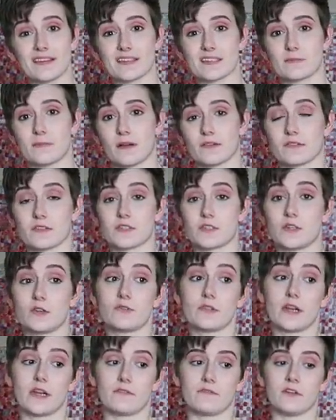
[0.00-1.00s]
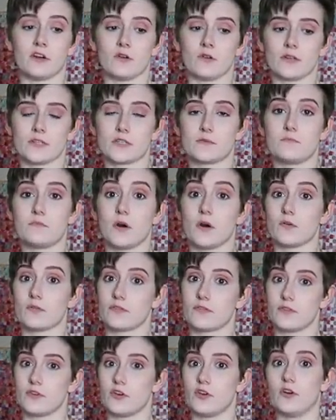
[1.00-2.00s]
things about the suit that I've noticed,
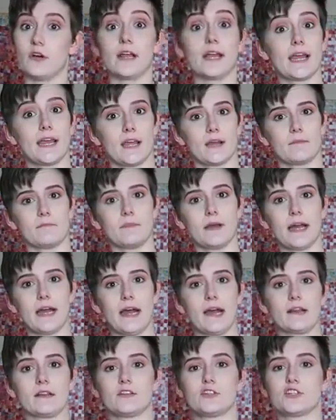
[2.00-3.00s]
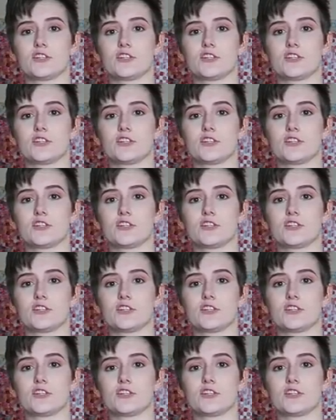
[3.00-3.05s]
both good and bad,